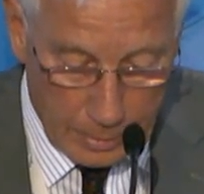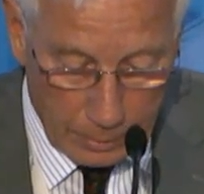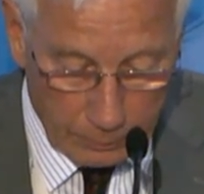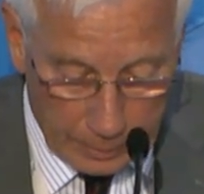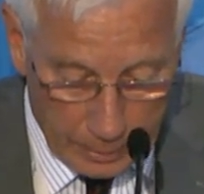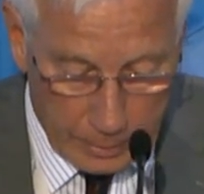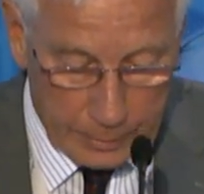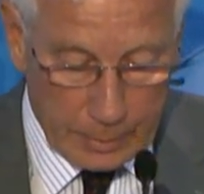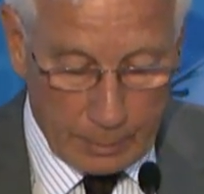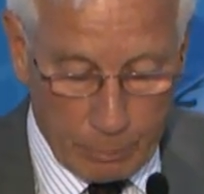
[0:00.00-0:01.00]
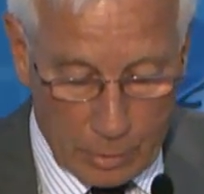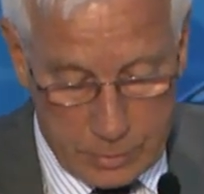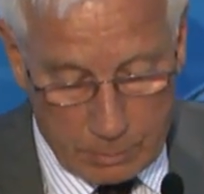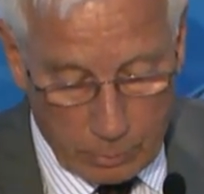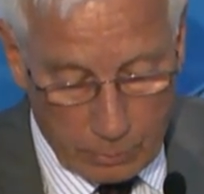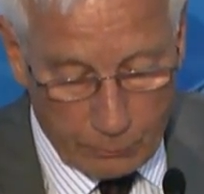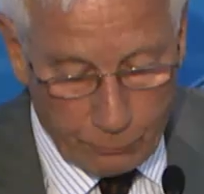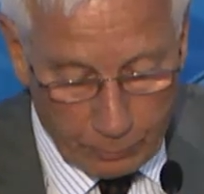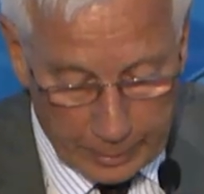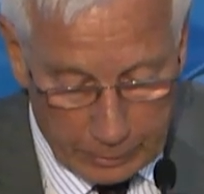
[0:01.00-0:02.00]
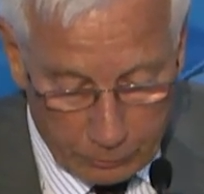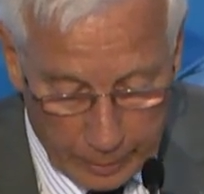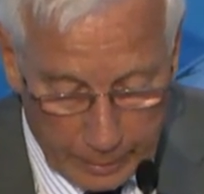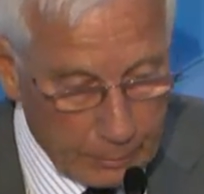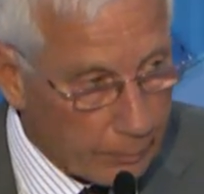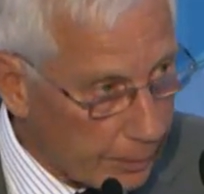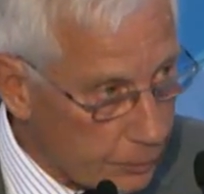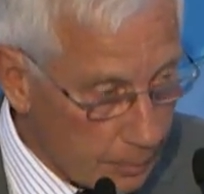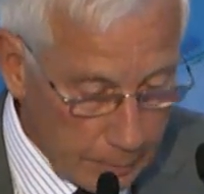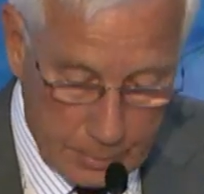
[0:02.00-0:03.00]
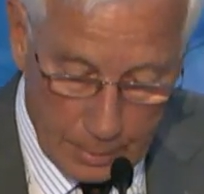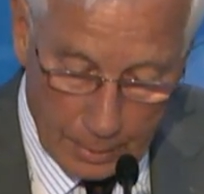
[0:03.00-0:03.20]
regarding a possible free trade arrangement